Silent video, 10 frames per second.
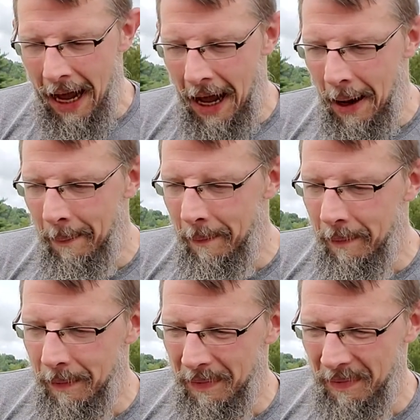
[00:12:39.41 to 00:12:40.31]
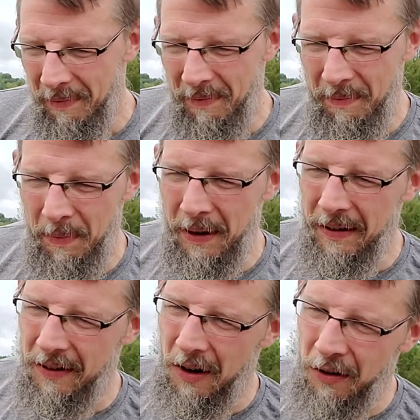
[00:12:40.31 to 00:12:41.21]
But
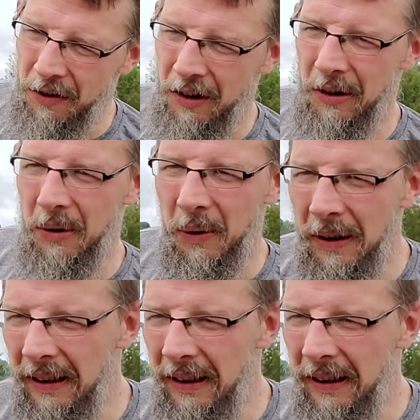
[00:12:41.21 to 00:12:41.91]
it's also,